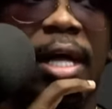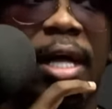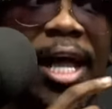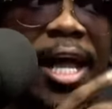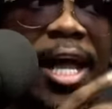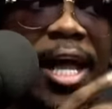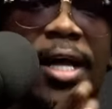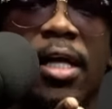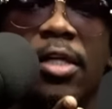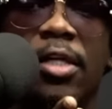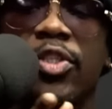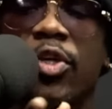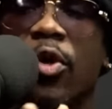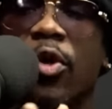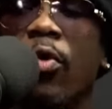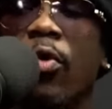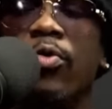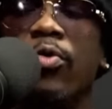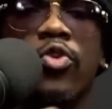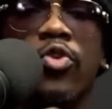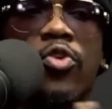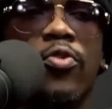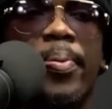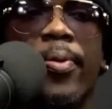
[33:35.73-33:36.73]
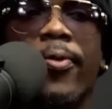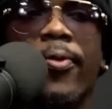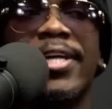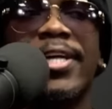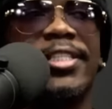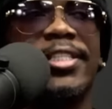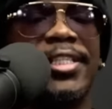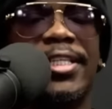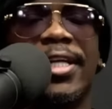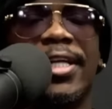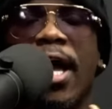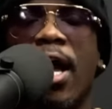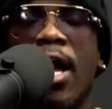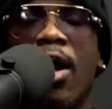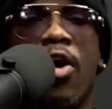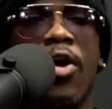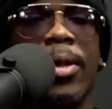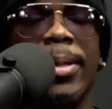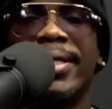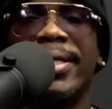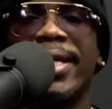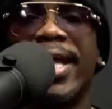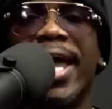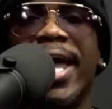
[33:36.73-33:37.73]
So you preaching all
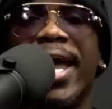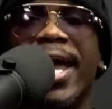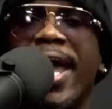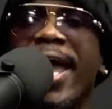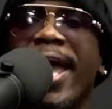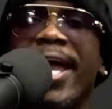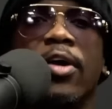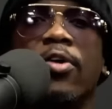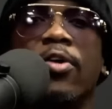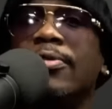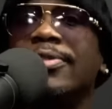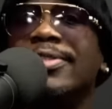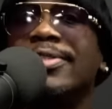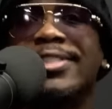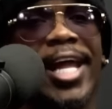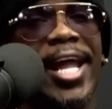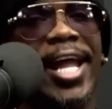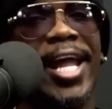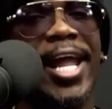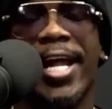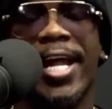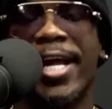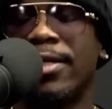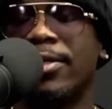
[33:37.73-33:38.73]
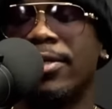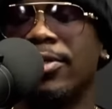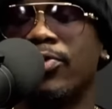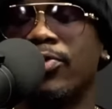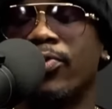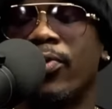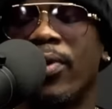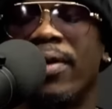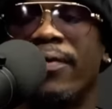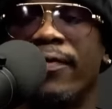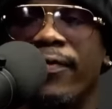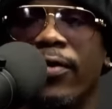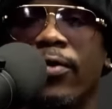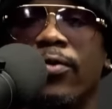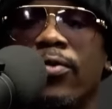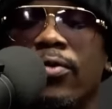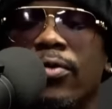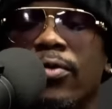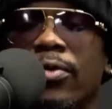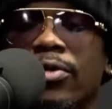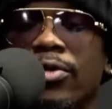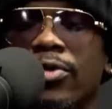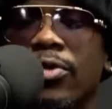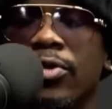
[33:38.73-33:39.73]
of that ain't gonna change what folk
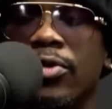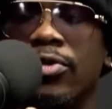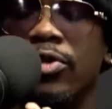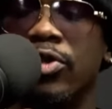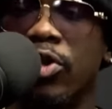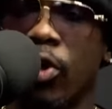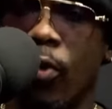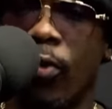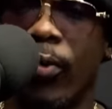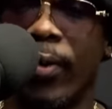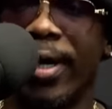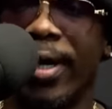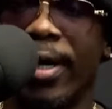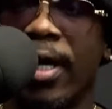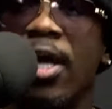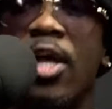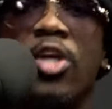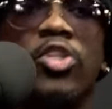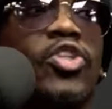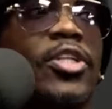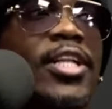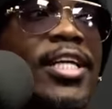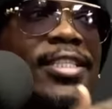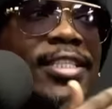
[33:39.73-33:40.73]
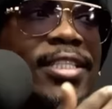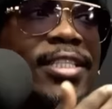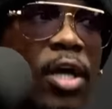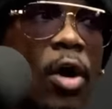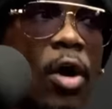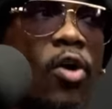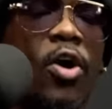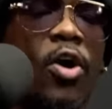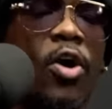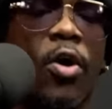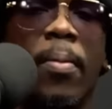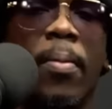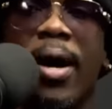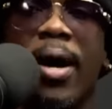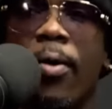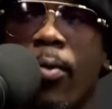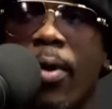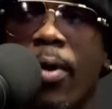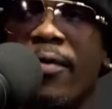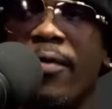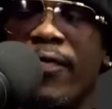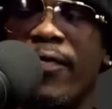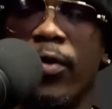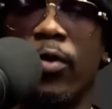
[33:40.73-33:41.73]
doing. So let's talk about
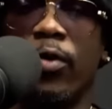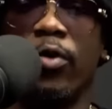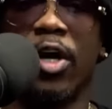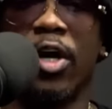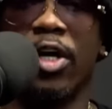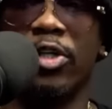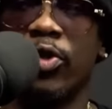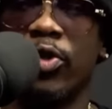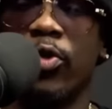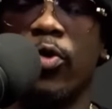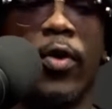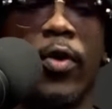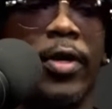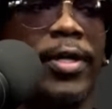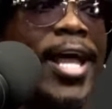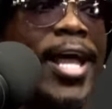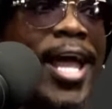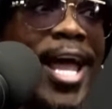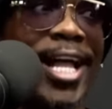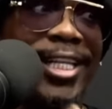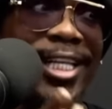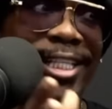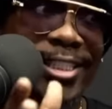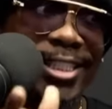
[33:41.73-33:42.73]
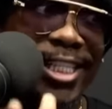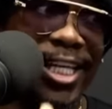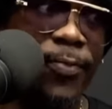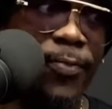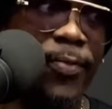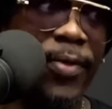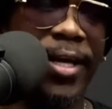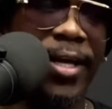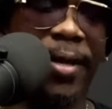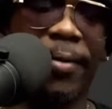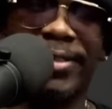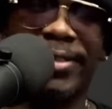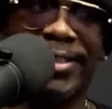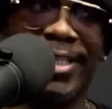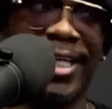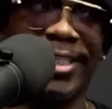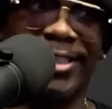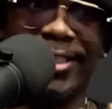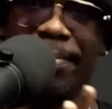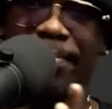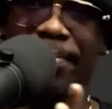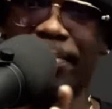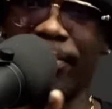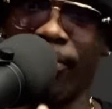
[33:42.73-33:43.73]
what folk are doing and let's see if we can set
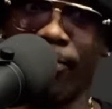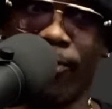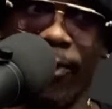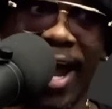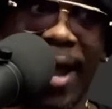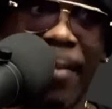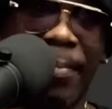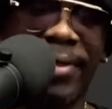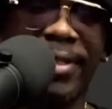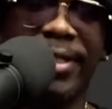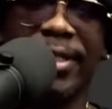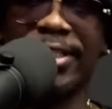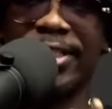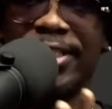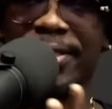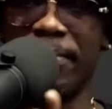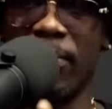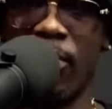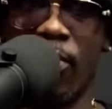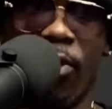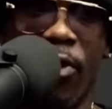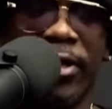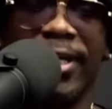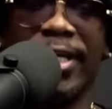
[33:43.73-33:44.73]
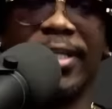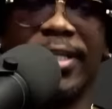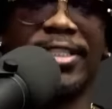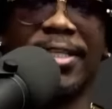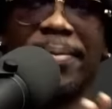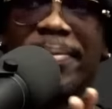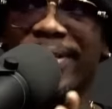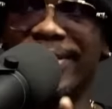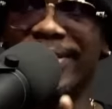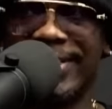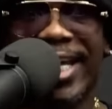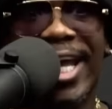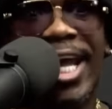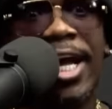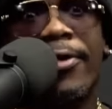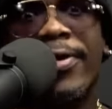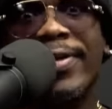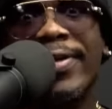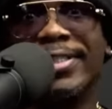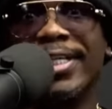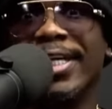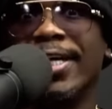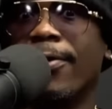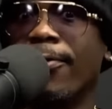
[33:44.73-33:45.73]
some parameters, some order, and some
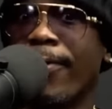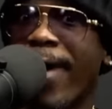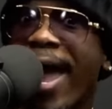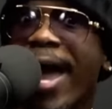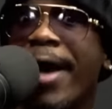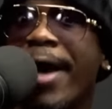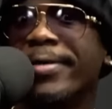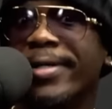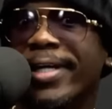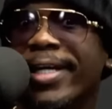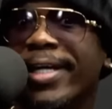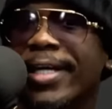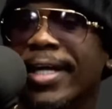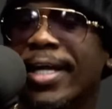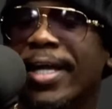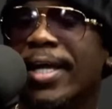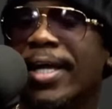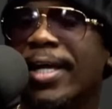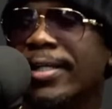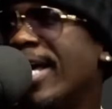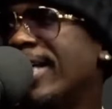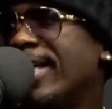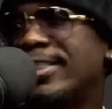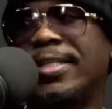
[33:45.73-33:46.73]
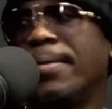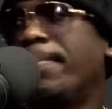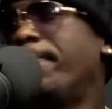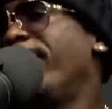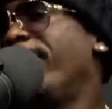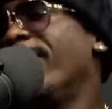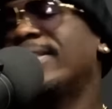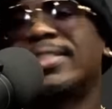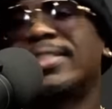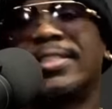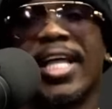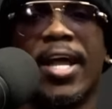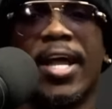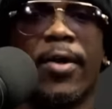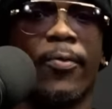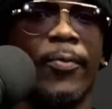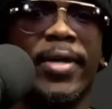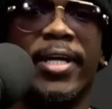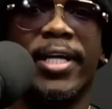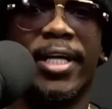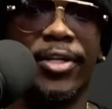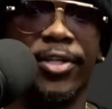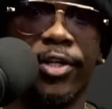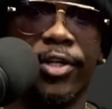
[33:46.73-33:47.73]
integrity around it. That's the best thing we
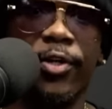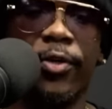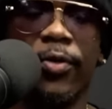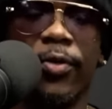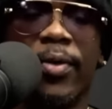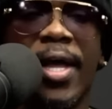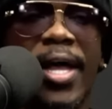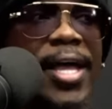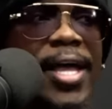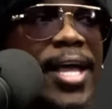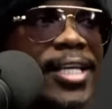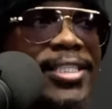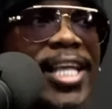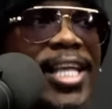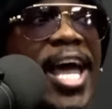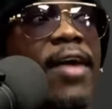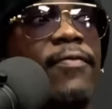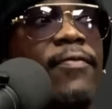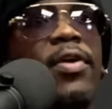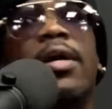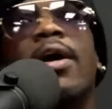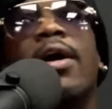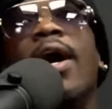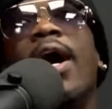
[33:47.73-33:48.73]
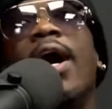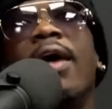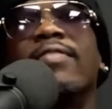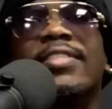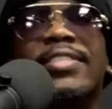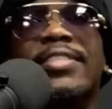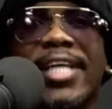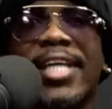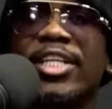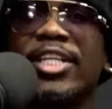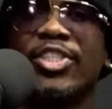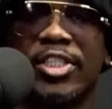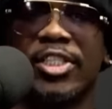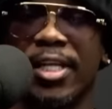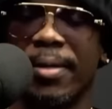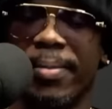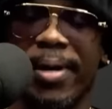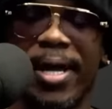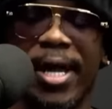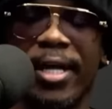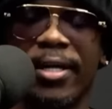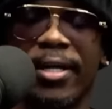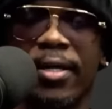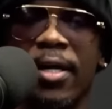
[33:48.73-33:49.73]
can do is have a conversation
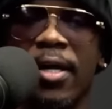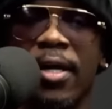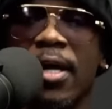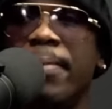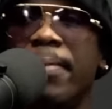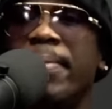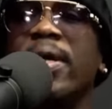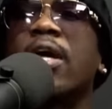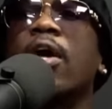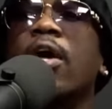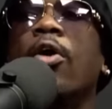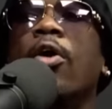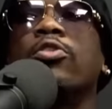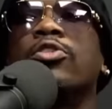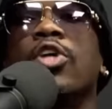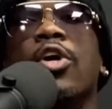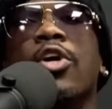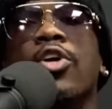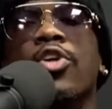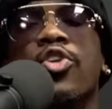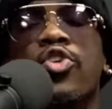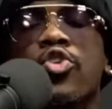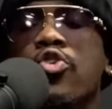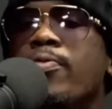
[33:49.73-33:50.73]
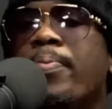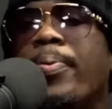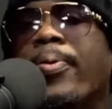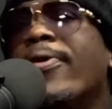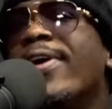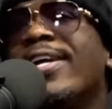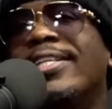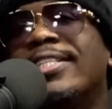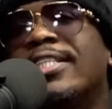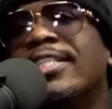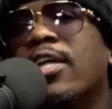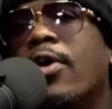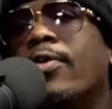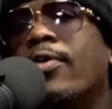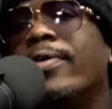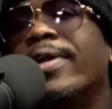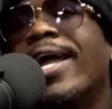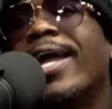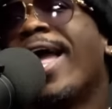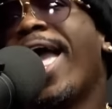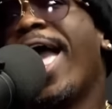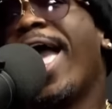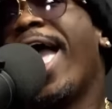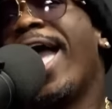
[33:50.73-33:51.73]
about it because you preaching on it
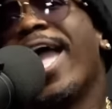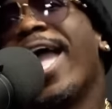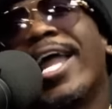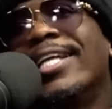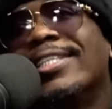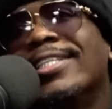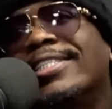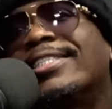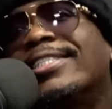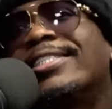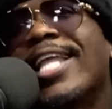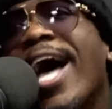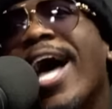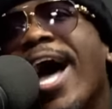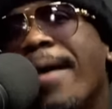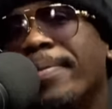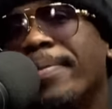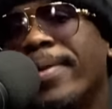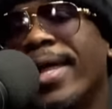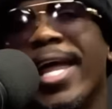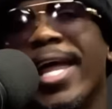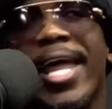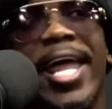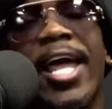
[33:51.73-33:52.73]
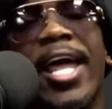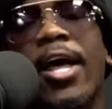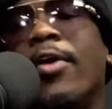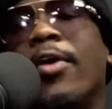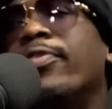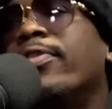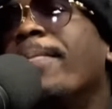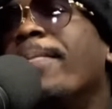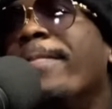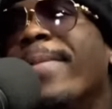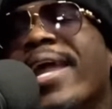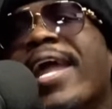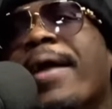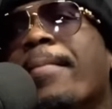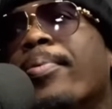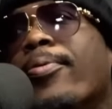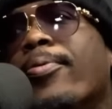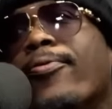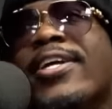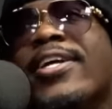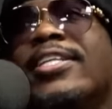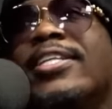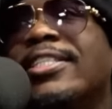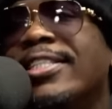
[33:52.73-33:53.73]
ain't stopped Hell, the man
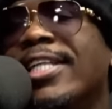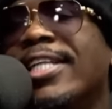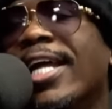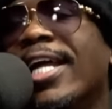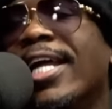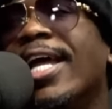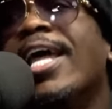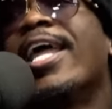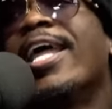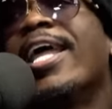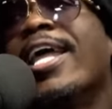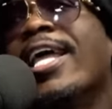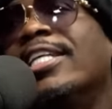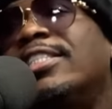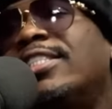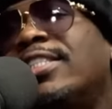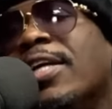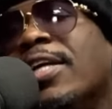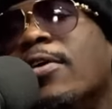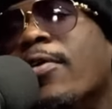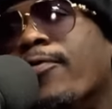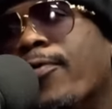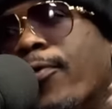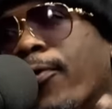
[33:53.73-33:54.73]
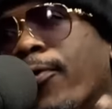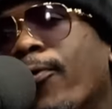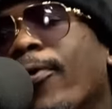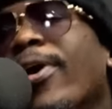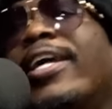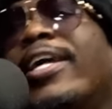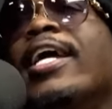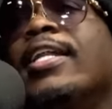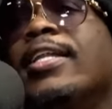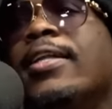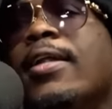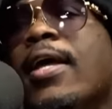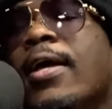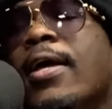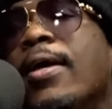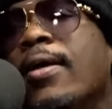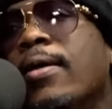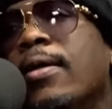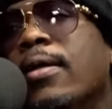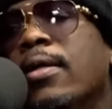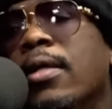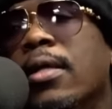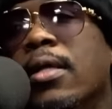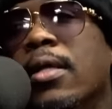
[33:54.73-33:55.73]
preaching it is frucking
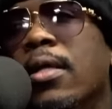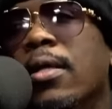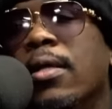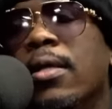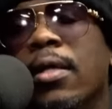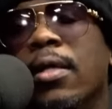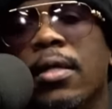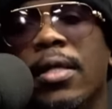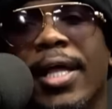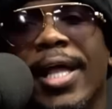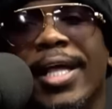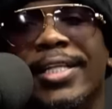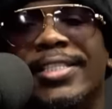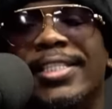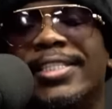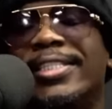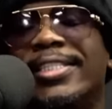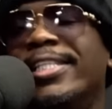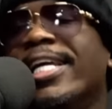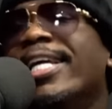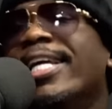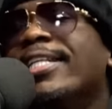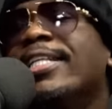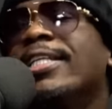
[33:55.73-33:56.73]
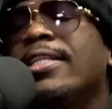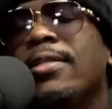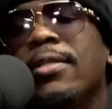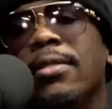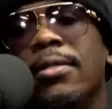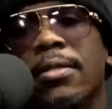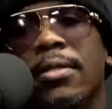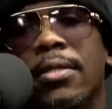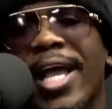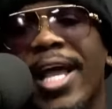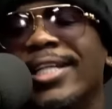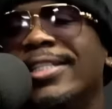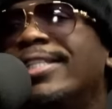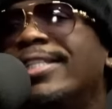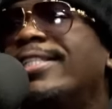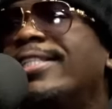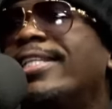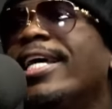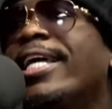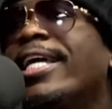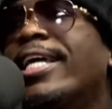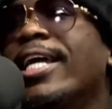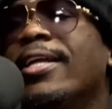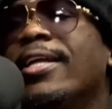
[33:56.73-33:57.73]
and sitting and
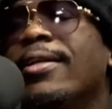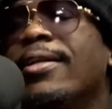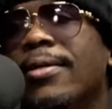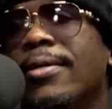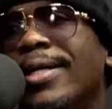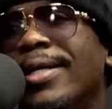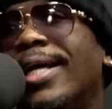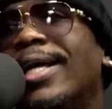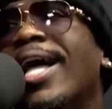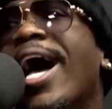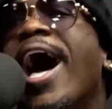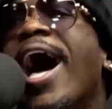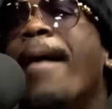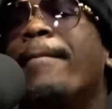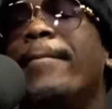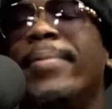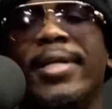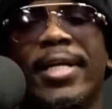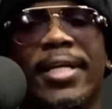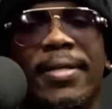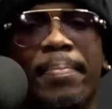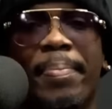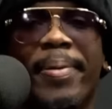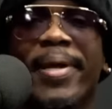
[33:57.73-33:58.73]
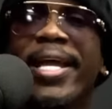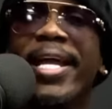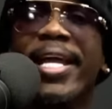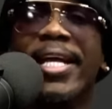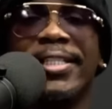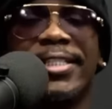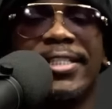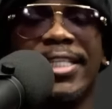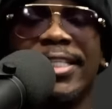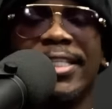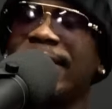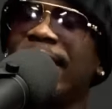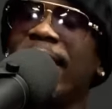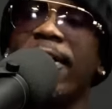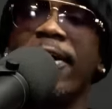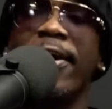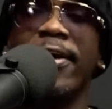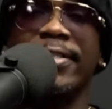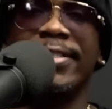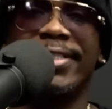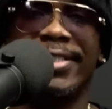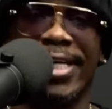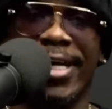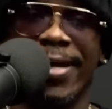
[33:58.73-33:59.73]
sucking, and gobbling peens his darn
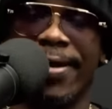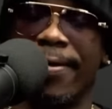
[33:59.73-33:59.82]
self.